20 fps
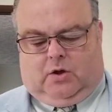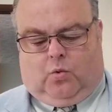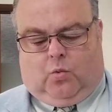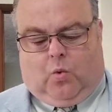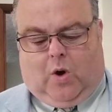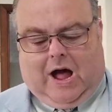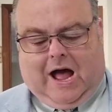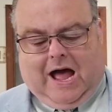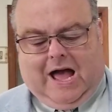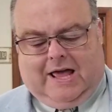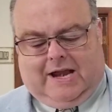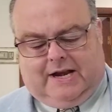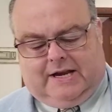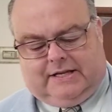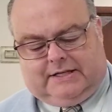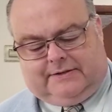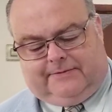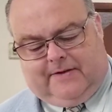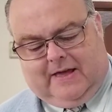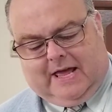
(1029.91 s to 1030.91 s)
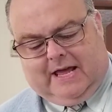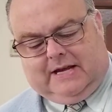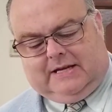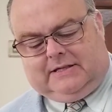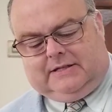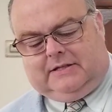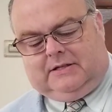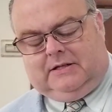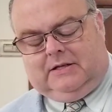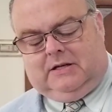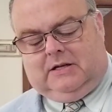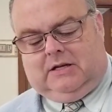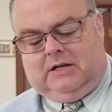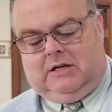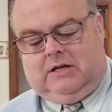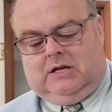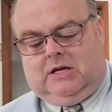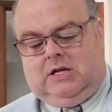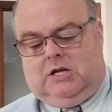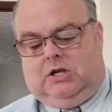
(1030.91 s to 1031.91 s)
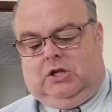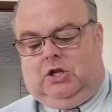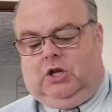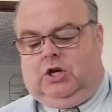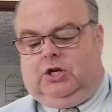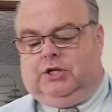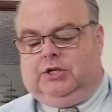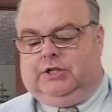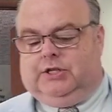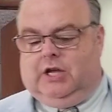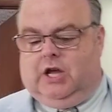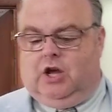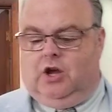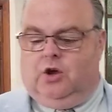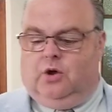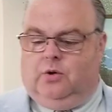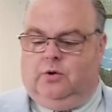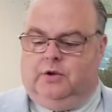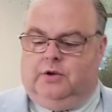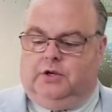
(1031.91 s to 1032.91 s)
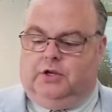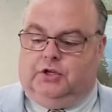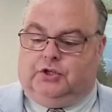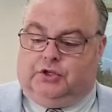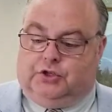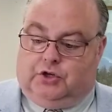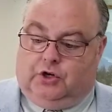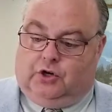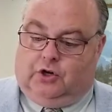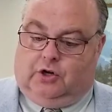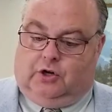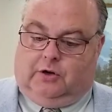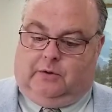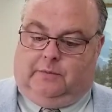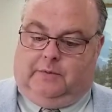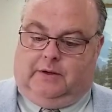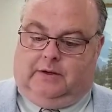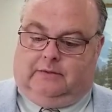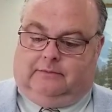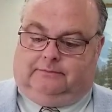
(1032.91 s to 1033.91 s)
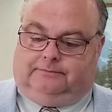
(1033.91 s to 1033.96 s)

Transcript: Why did his face look so disturbed.